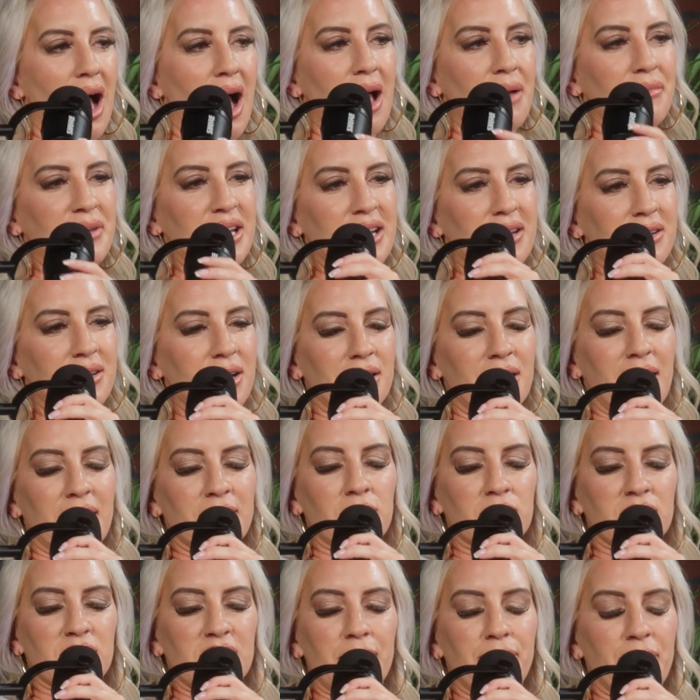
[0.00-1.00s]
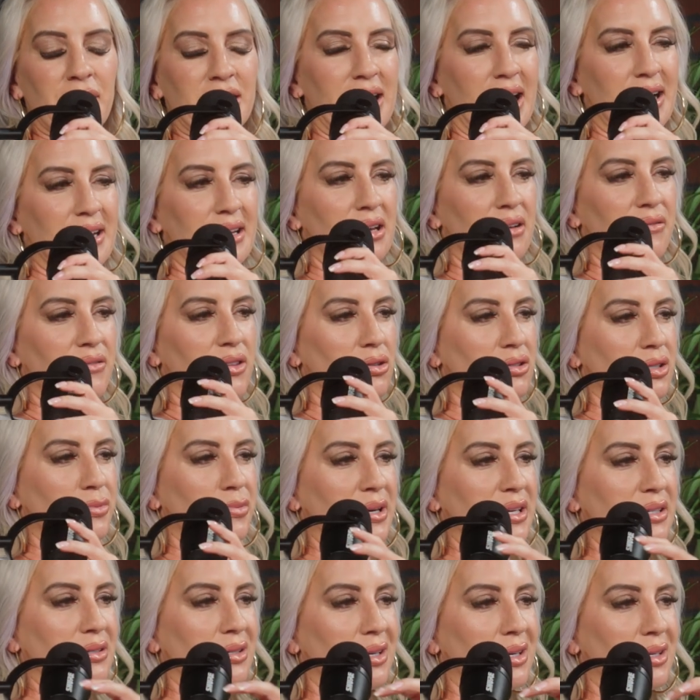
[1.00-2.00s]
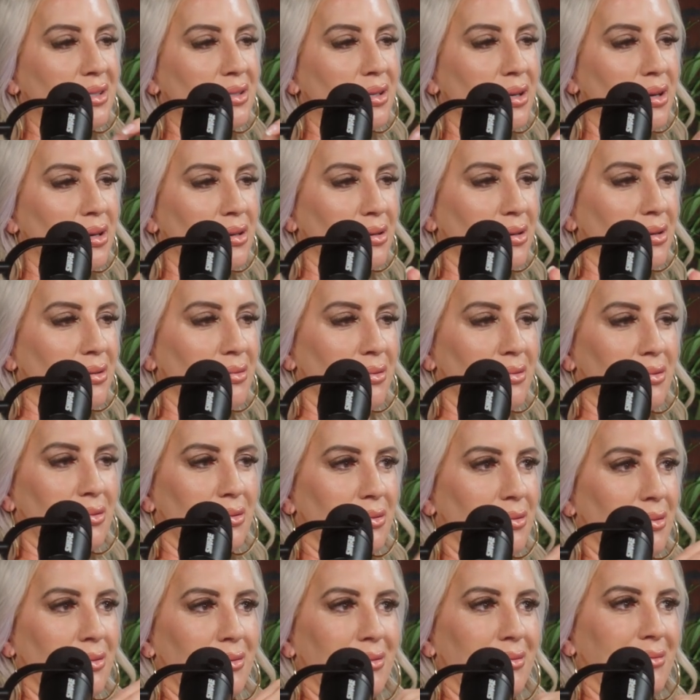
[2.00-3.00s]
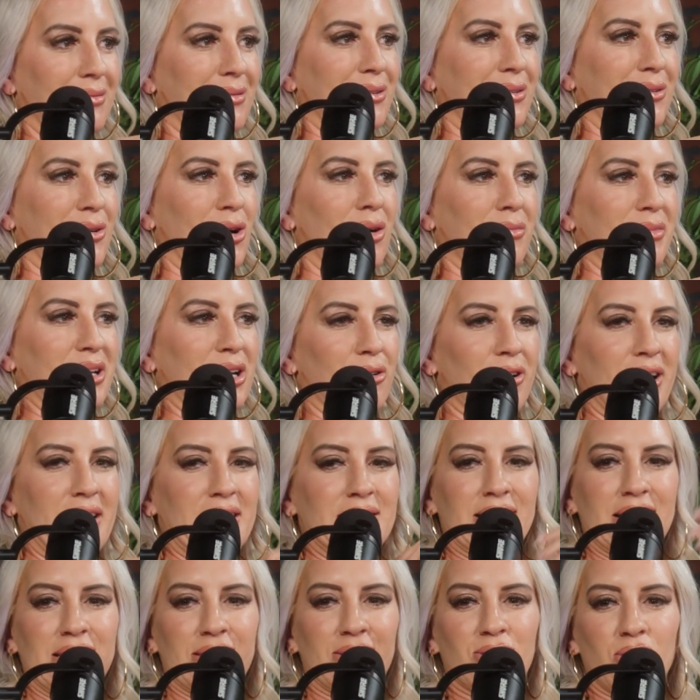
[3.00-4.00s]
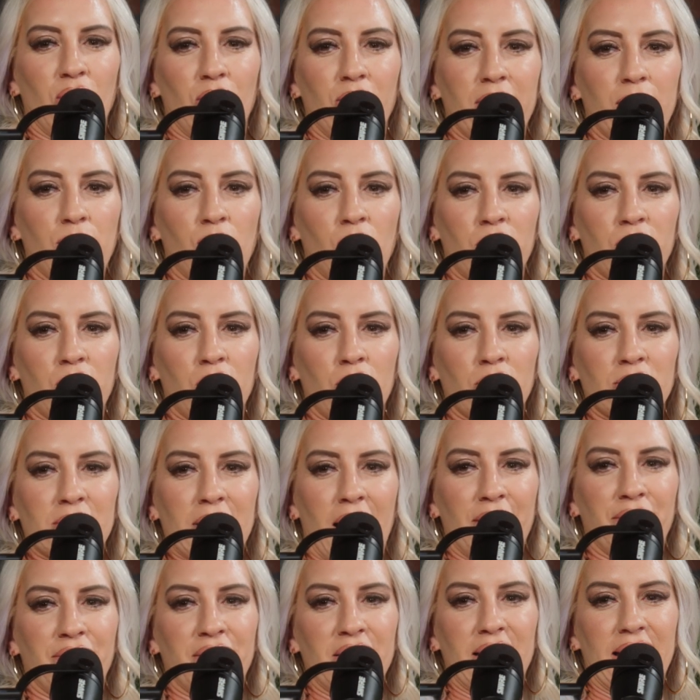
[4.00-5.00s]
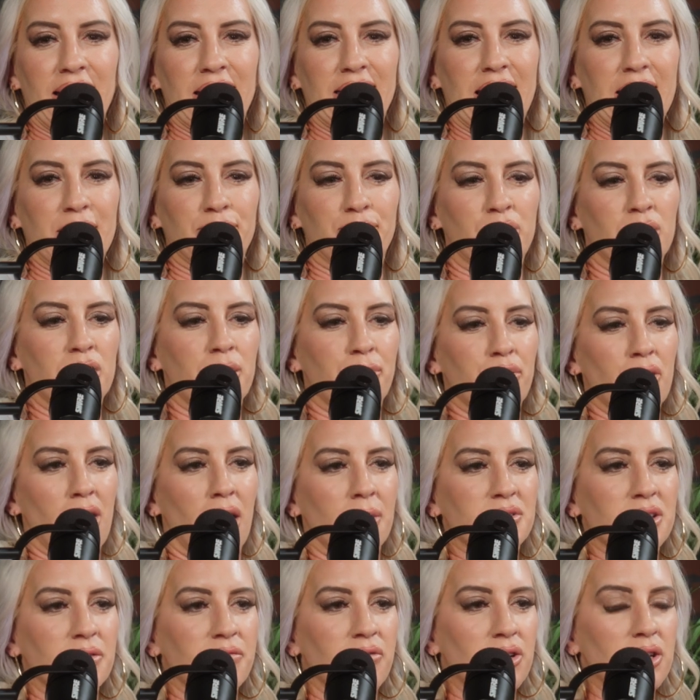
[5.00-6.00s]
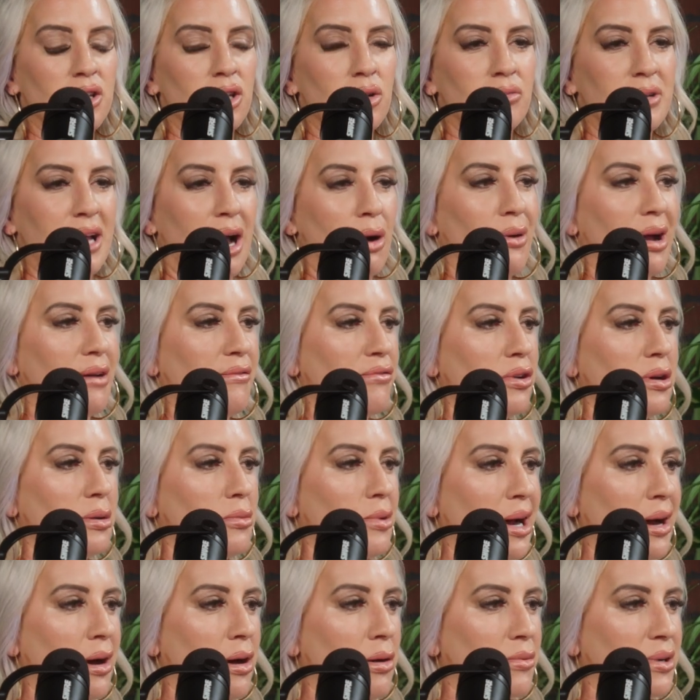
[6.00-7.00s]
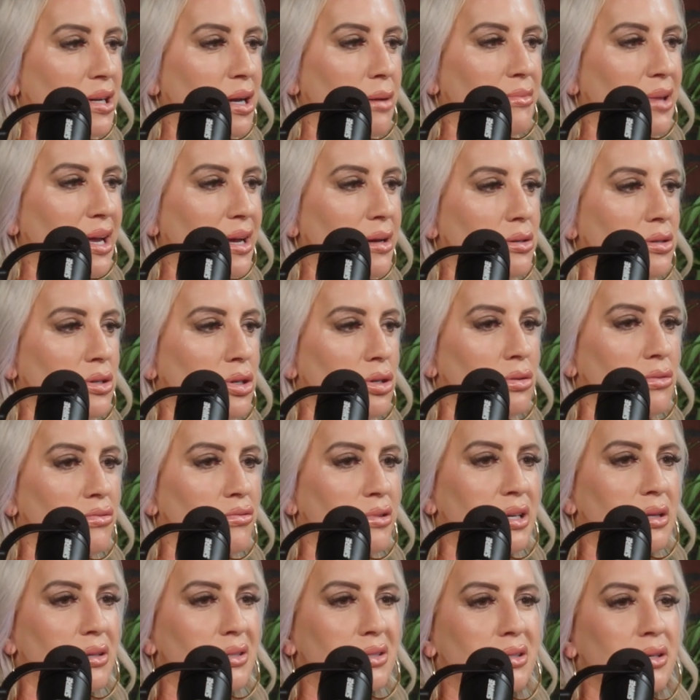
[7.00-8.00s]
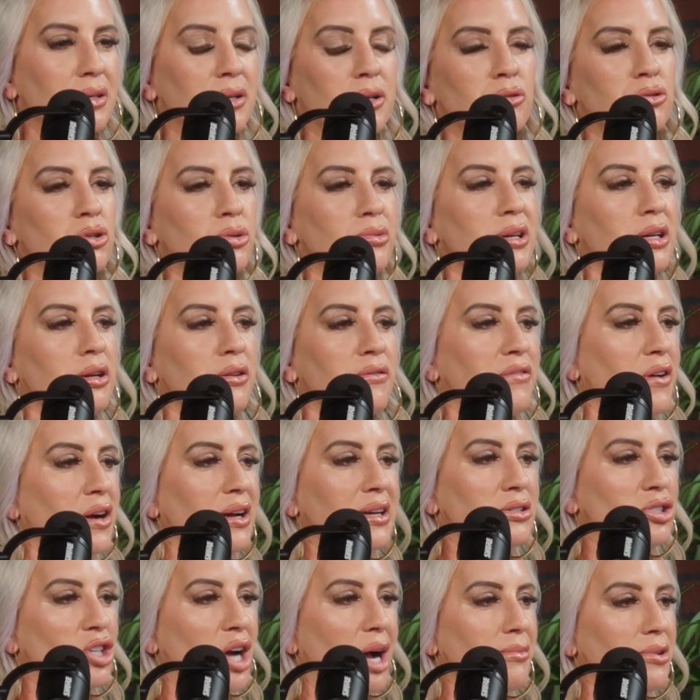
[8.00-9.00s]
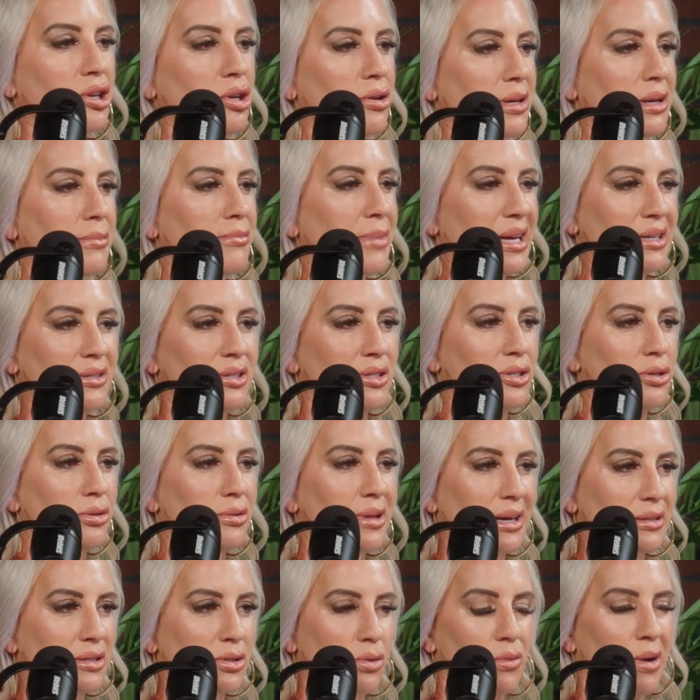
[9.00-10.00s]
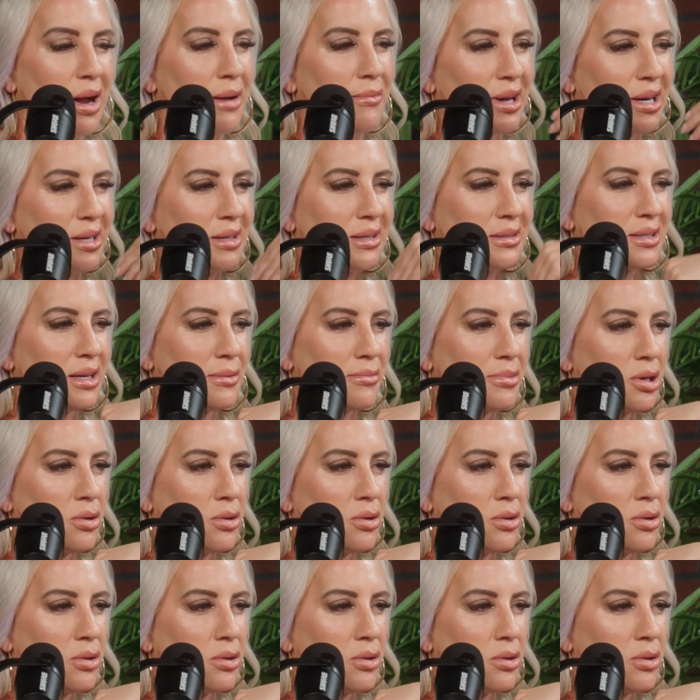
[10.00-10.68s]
I mean, I don't tip at any of those places. Call me crazy. Sorry, workers. I feel like they put a prompt in front of you now everywhere when I'm like, dude, realistically, you're doing your fucking job and you're getting paid to do that. So why am I going to tip